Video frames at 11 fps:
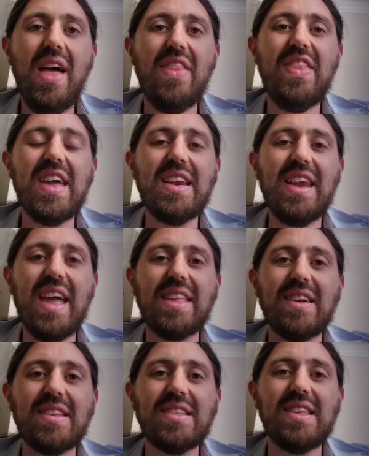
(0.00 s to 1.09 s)
Then, as
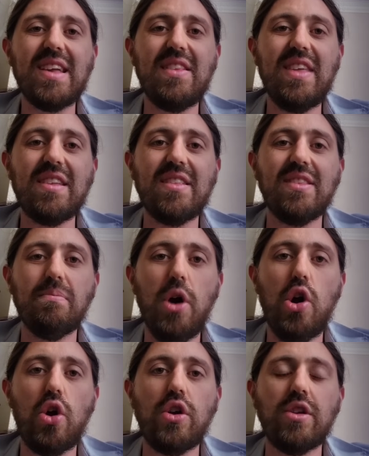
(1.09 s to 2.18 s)
I said, there's the
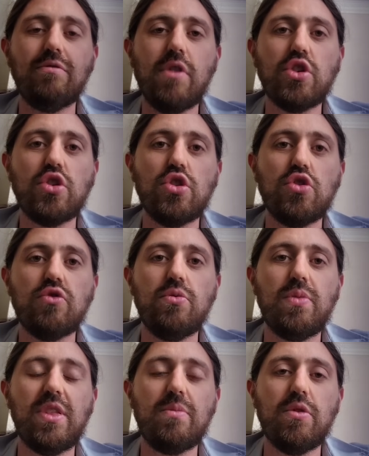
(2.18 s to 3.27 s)
pocket of Russian
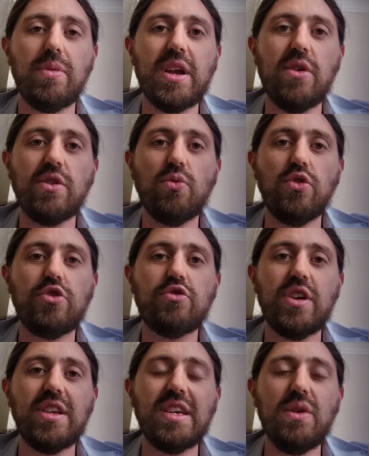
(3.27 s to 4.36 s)
troops. They're probably going to want to
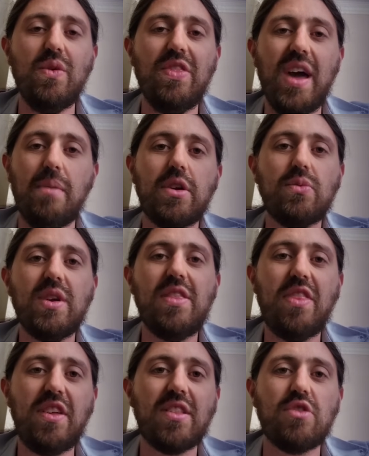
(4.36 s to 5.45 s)
try and deal with that, because one of the
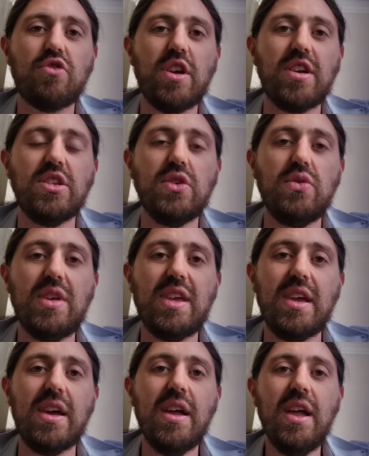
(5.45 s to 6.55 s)
things they're trying to do
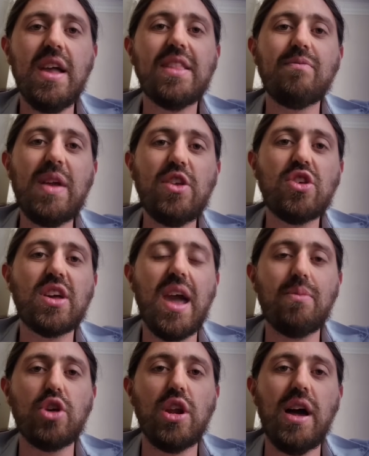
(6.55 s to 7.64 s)
here is they've managed to
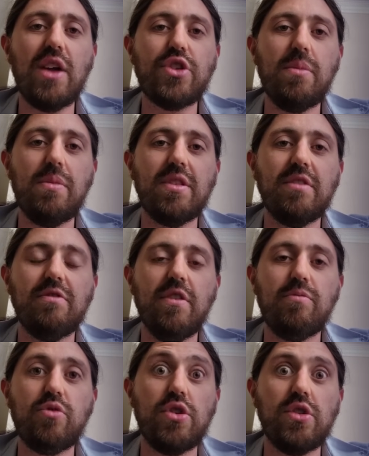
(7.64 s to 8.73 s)
capture large numbers of
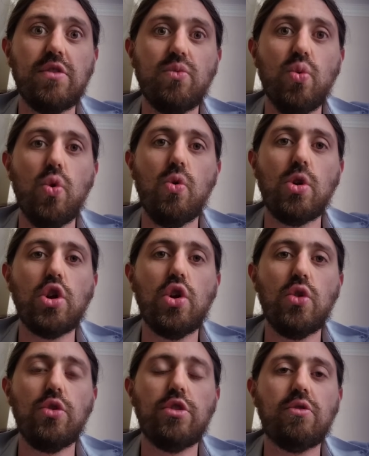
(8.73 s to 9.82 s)
prisoners of war and
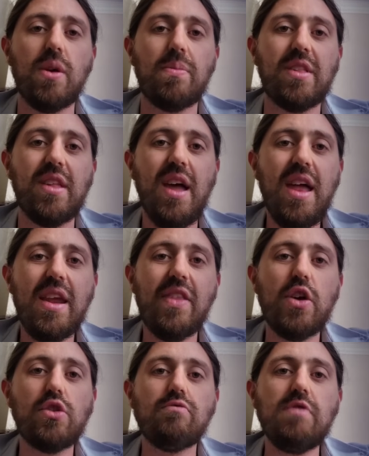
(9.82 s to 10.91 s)
conscripts. Now,
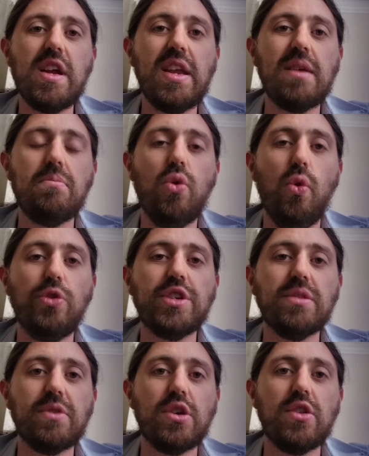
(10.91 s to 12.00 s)
those are really
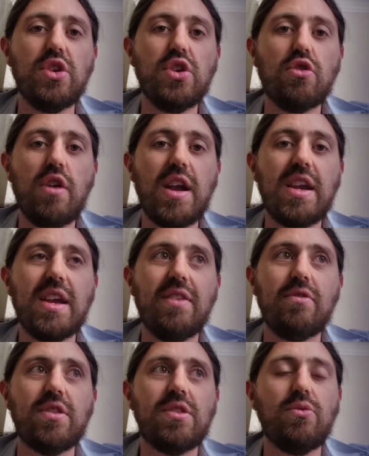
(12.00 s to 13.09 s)
important because
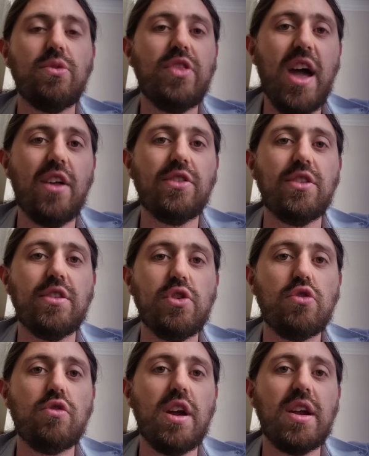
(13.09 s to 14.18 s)
there are still thousands of
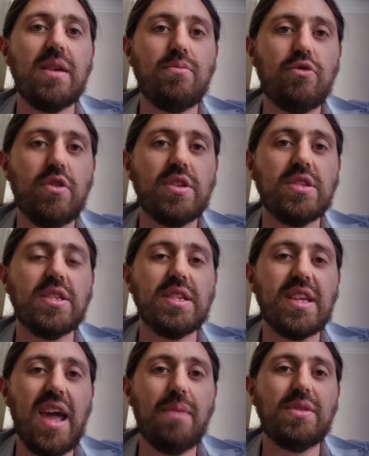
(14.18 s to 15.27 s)
Ukrainian prisoners
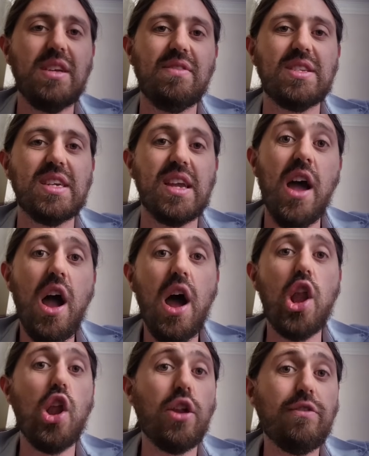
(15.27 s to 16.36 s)
in captivity, a
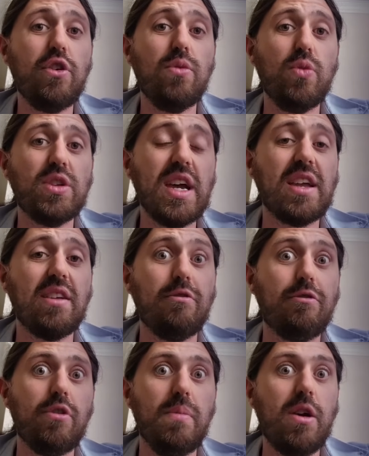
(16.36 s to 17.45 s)
lot of whom were taken
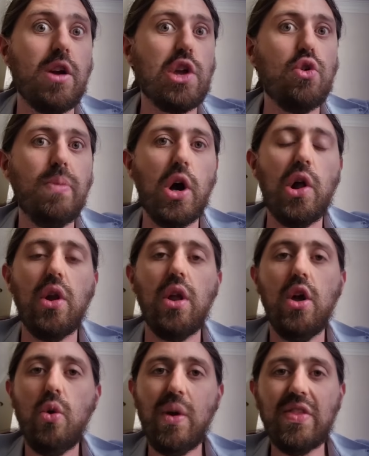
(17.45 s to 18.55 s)
from Mariupol
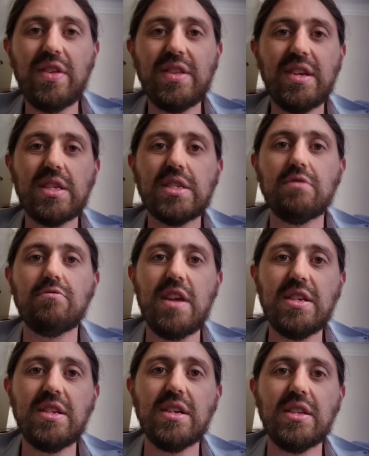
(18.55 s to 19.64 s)
when the city
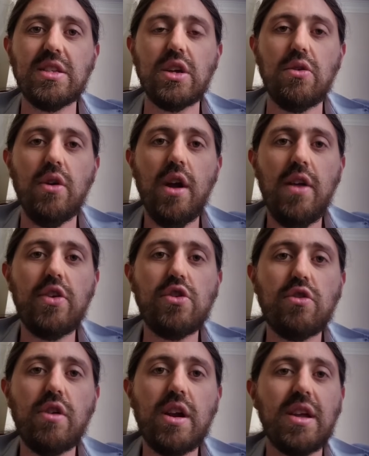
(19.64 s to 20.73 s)
surrendered. So the
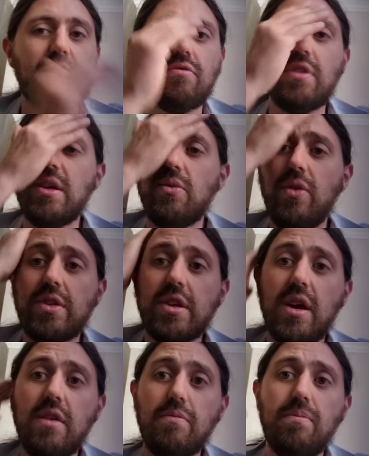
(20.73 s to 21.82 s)
Ukrainians really want this
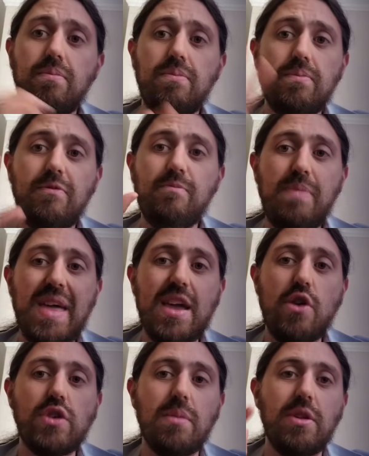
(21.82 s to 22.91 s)
kind of
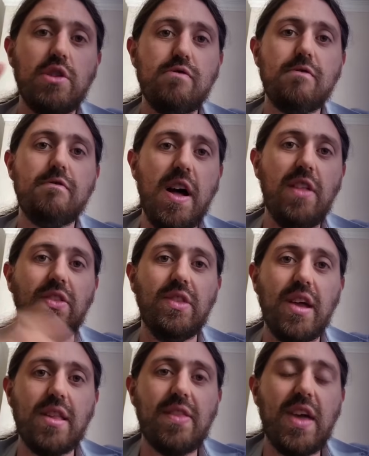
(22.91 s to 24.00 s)
POW fund,
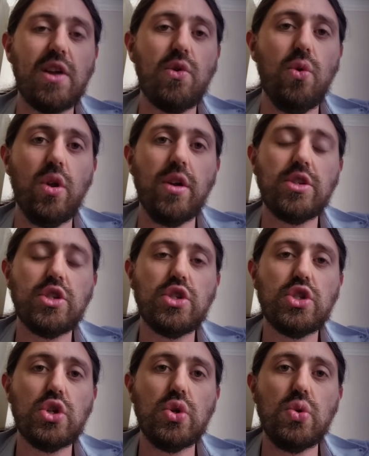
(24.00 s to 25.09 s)
as they call it,
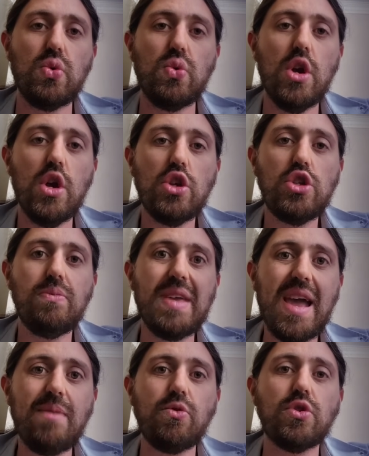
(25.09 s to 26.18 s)
to be
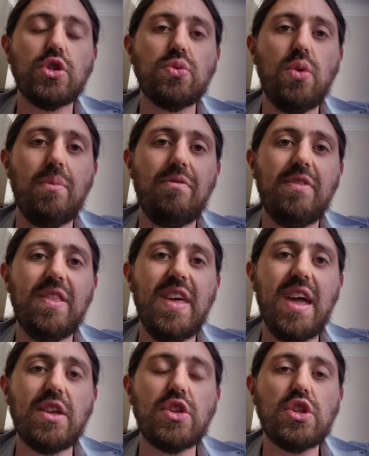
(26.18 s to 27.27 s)
able to swap for
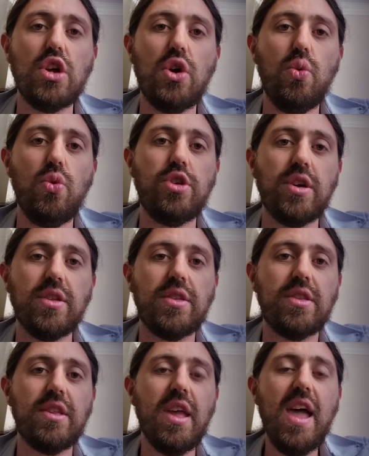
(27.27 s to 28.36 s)
their
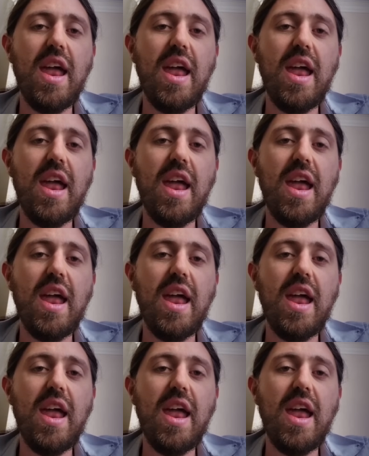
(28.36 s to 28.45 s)
soldiers.